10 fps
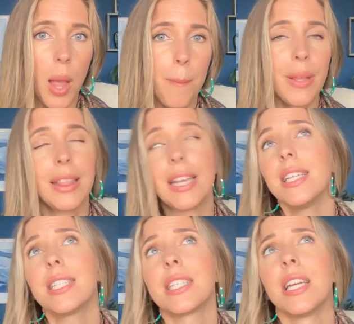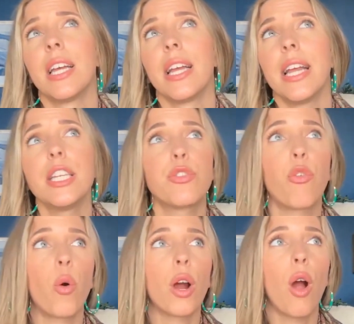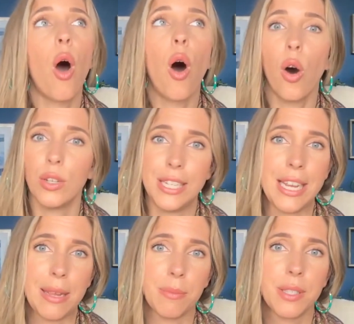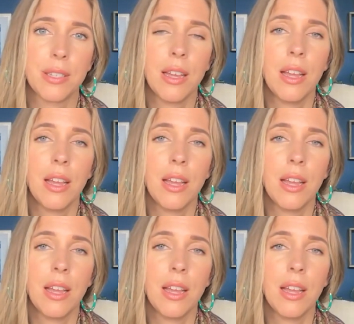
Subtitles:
but this is for all teams.